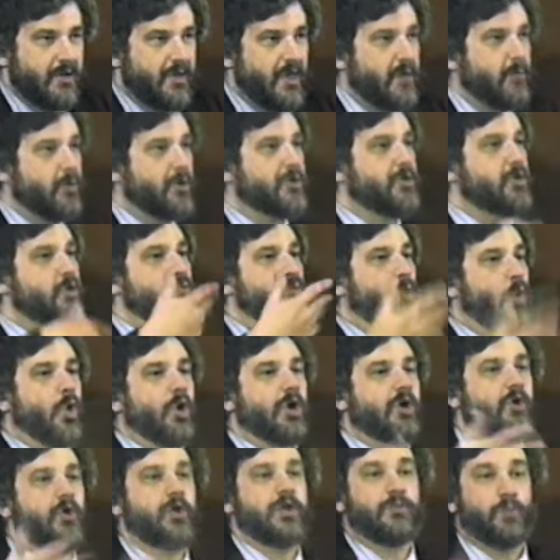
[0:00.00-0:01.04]
They will do
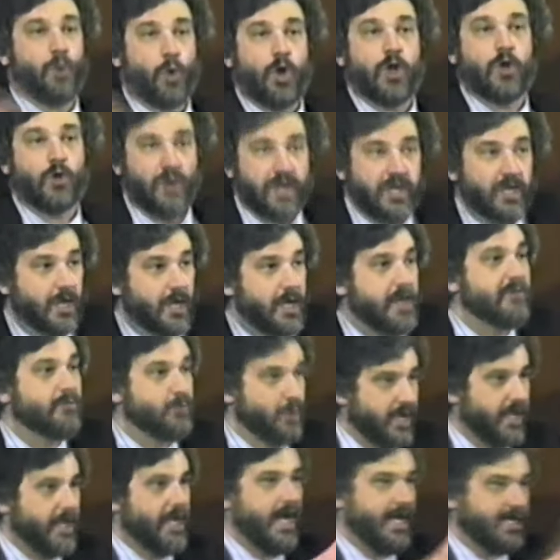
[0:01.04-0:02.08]
more good more quickly
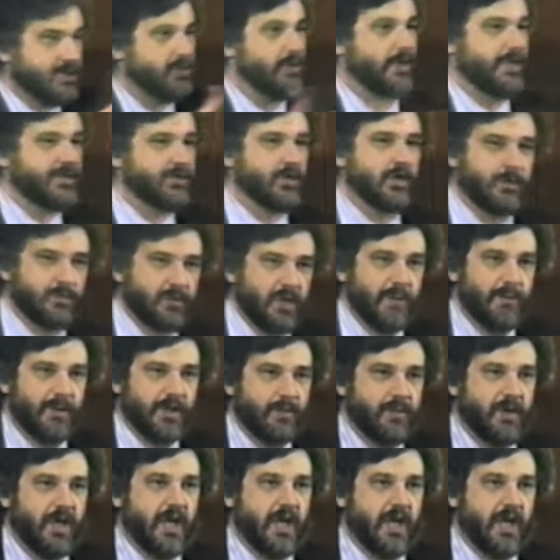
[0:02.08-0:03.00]
if we can actually turn public